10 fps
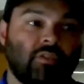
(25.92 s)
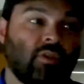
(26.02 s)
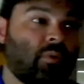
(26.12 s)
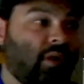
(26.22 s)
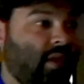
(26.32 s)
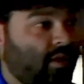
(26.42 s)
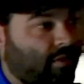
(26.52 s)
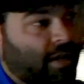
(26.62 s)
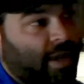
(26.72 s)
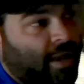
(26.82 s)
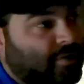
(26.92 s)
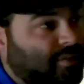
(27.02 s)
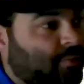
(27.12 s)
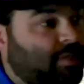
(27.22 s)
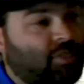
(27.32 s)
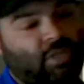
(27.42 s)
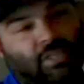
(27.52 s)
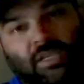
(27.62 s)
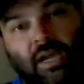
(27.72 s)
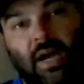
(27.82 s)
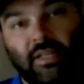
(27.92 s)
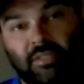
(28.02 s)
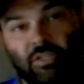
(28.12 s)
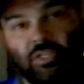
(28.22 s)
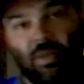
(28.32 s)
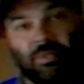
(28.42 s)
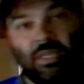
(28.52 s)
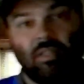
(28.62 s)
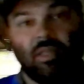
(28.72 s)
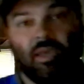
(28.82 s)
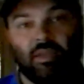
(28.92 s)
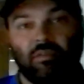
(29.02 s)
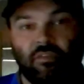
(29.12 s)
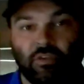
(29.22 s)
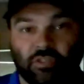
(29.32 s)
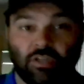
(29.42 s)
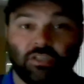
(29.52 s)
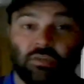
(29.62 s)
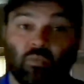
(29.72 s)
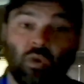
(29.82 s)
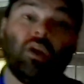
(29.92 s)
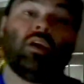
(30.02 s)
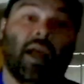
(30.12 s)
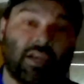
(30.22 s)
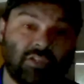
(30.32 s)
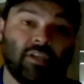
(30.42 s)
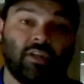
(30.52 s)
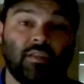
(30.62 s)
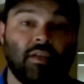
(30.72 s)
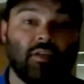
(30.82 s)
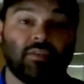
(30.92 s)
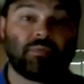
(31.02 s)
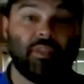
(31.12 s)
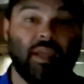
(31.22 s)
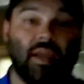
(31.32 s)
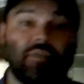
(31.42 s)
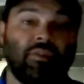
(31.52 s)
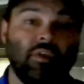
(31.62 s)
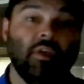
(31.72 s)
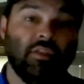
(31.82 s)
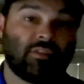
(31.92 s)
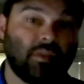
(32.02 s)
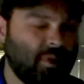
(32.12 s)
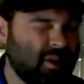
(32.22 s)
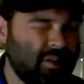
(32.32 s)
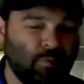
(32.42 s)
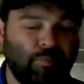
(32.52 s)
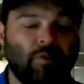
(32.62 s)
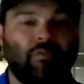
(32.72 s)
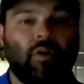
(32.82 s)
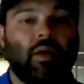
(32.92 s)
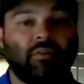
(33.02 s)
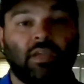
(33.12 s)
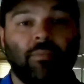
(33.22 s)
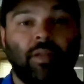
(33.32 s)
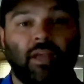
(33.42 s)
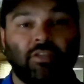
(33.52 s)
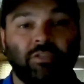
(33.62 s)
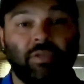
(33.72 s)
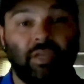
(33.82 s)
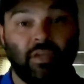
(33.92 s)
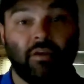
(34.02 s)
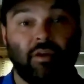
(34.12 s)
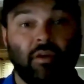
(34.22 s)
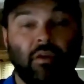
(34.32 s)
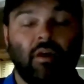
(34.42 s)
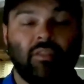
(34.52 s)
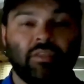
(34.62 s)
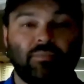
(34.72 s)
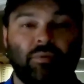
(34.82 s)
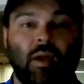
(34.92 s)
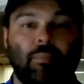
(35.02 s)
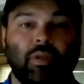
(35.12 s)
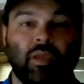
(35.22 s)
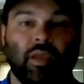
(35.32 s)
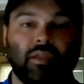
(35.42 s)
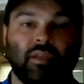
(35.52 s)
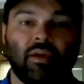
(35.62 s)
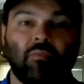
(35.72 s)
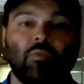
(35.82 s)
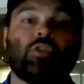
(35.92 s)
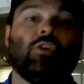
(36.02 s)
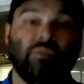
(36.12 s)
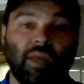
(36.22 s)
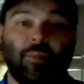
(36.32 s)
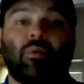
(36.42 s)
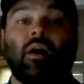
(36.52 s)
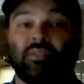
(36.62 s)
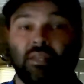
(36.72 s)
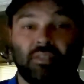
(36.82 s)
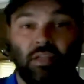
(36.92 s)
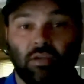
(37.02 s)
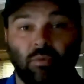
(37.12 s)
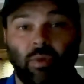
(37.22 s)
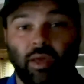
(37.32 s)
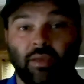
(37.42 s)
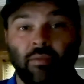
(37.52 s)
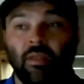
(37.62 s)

So we're here in a house that we just got. It's on Chepstow Lane in Falls Church, and we're actually going to tear this one down. There's going to be a new beautiful house coming at you here on this property, and we'll show you that process along the way.